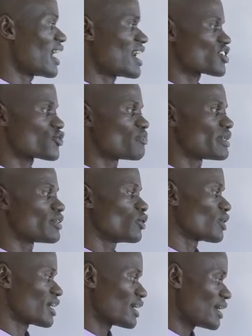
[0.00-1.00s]
has
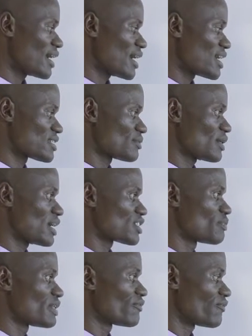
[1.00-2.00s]

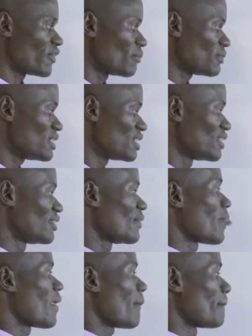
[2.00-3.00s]
been formed
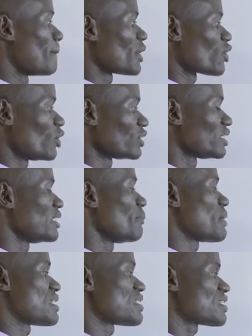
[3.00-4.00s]
because the
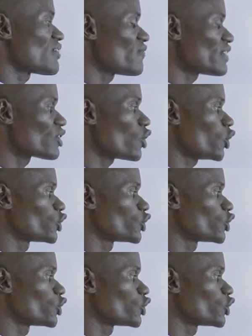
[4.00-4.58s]
Pacific